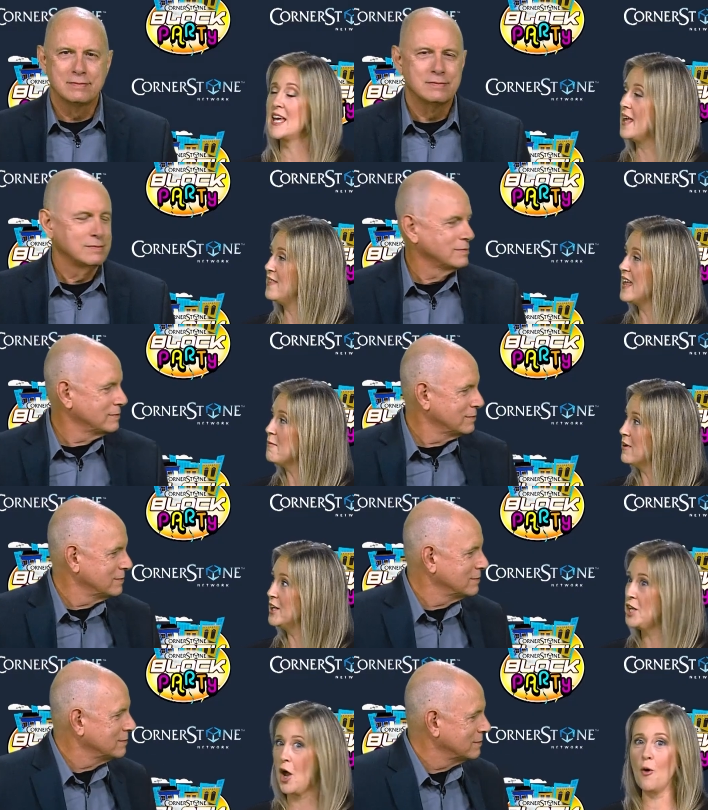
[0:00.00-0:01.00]
Speaker 1: and they want
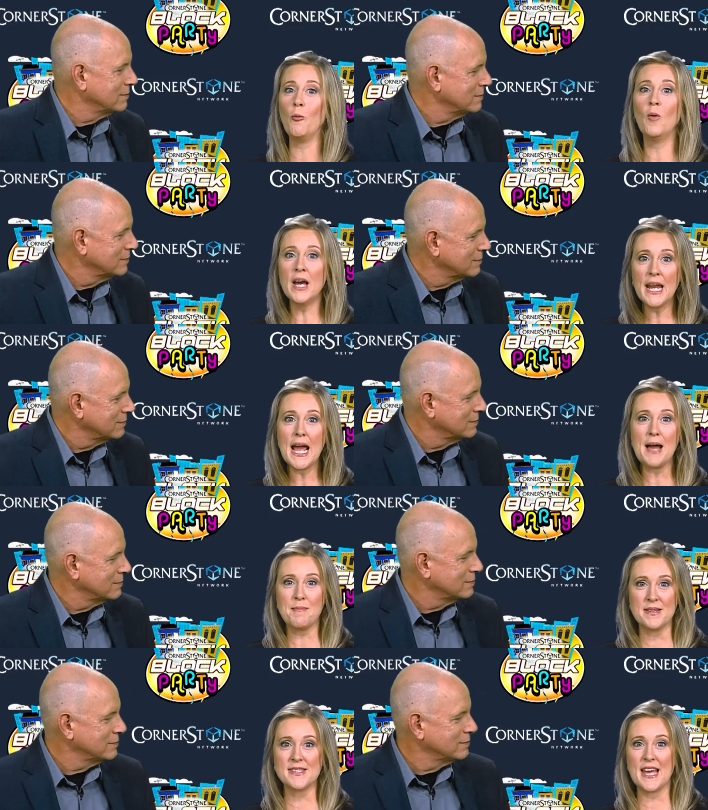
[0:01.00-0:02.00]
to know what
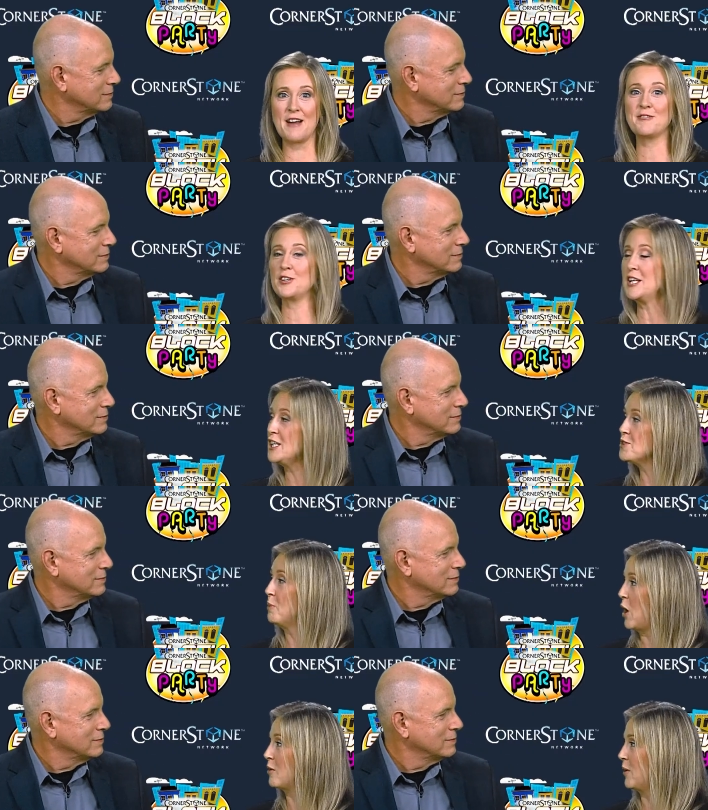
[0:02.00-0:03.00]
happens after each
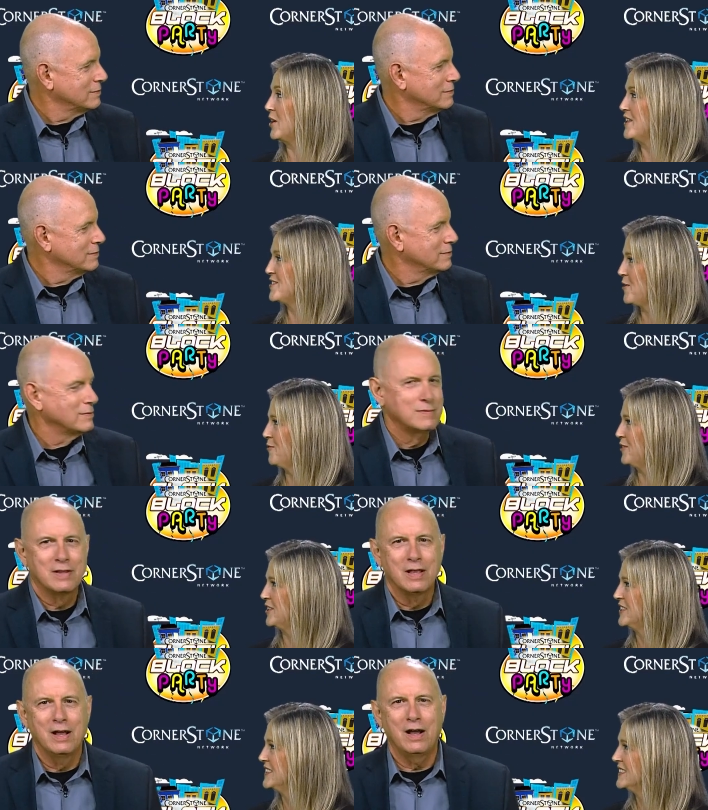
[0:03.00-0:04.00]
block party is over.
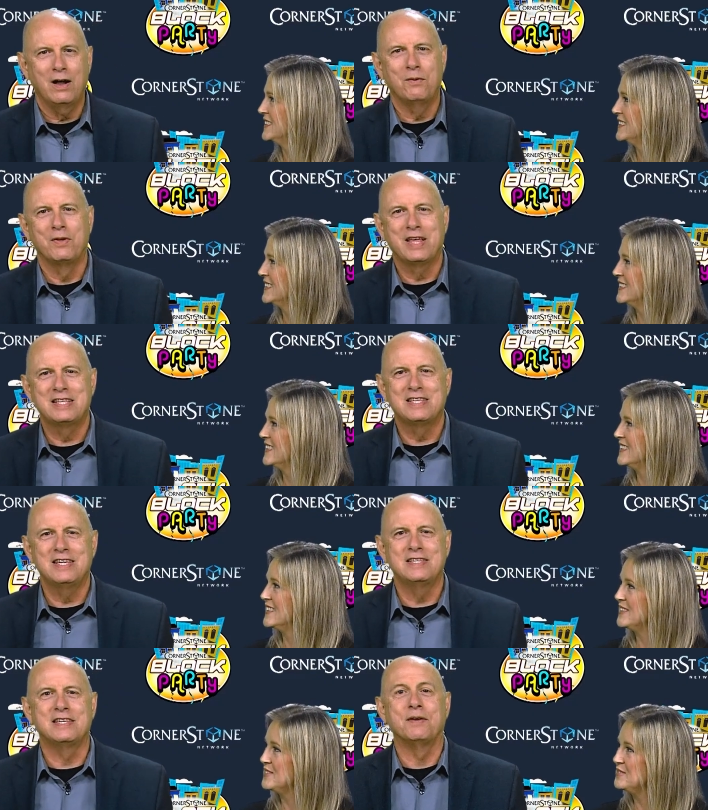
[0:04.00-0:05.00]
Speaker 2: Oh, well, that's
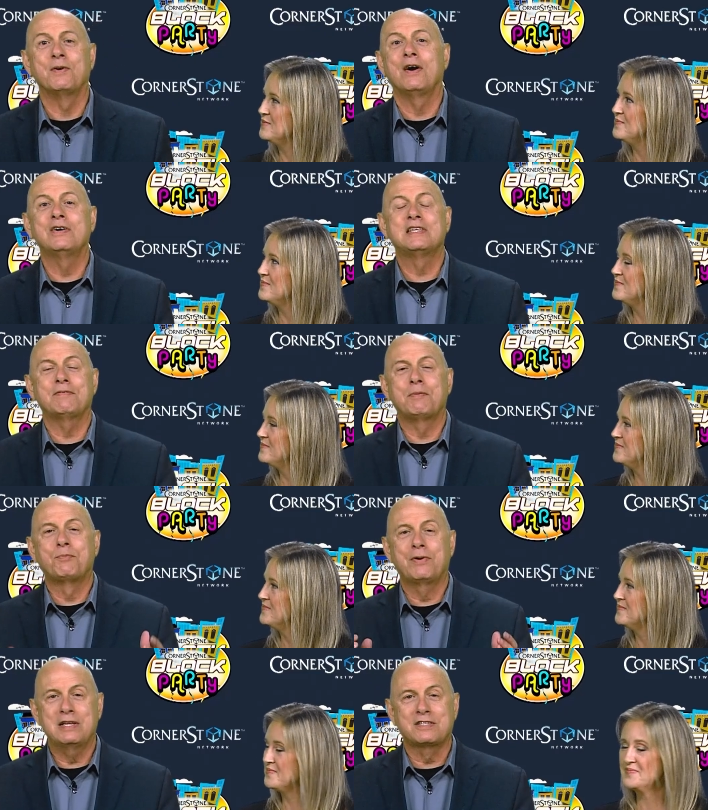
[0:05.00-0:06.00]
easy. We always have a
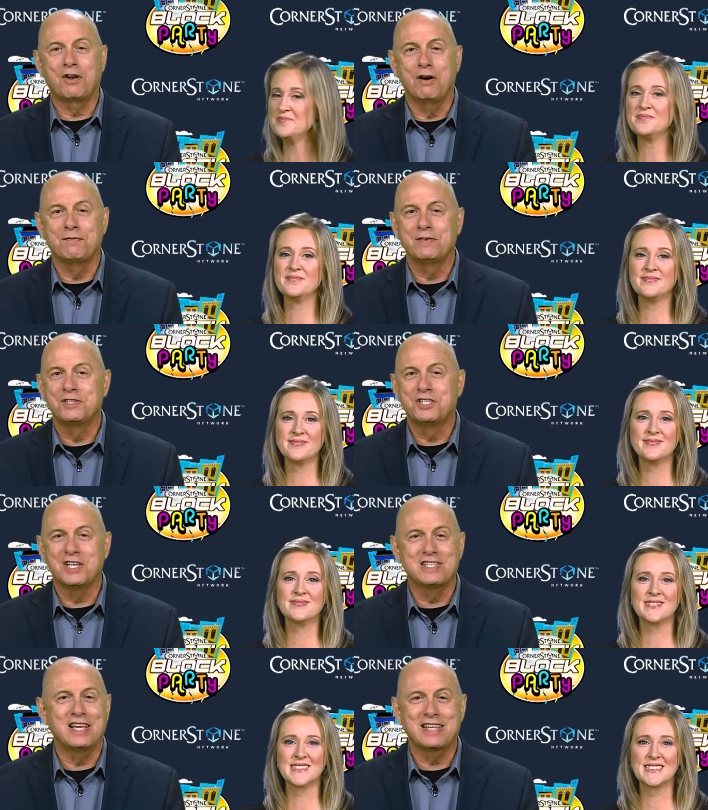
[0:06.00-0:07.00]
press conference
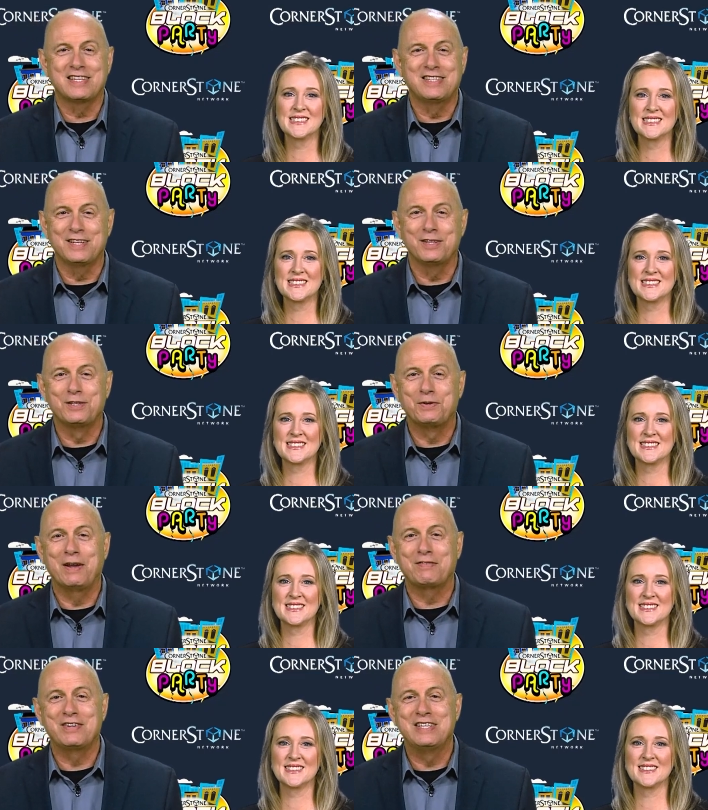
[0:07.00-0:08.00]
just like the Steelers do
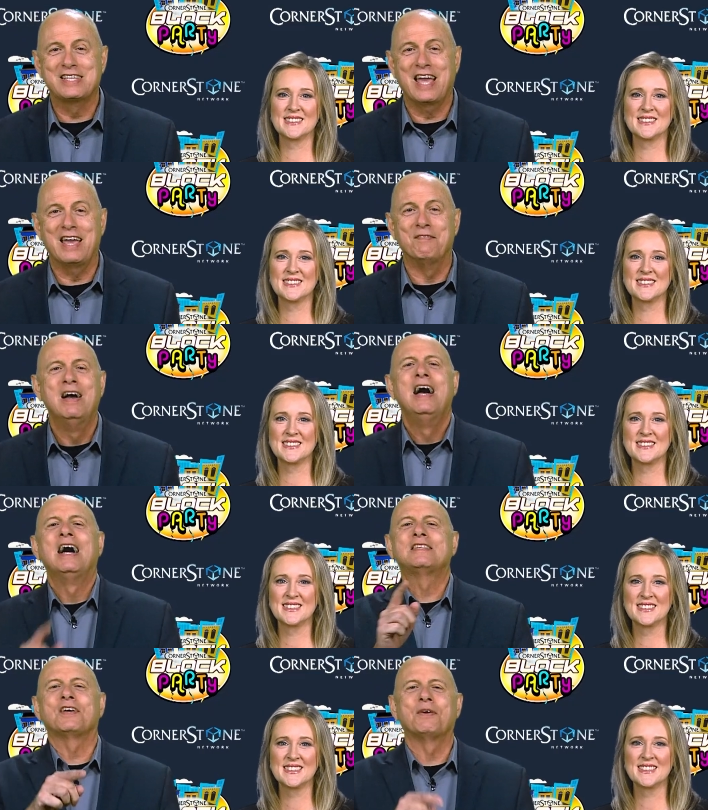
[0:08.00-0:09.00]
after each game.
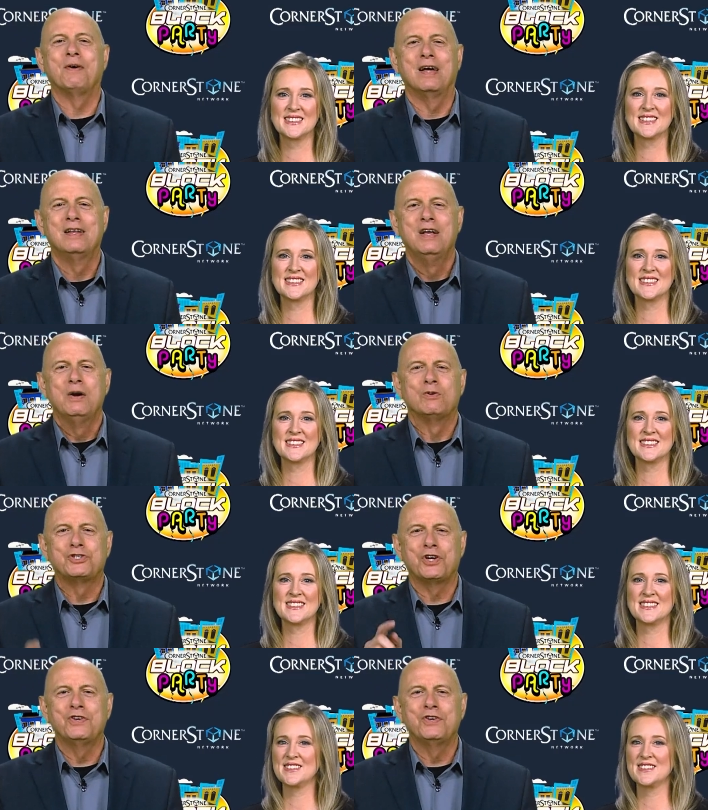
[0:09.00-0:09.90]
I'll tell you what, we'll show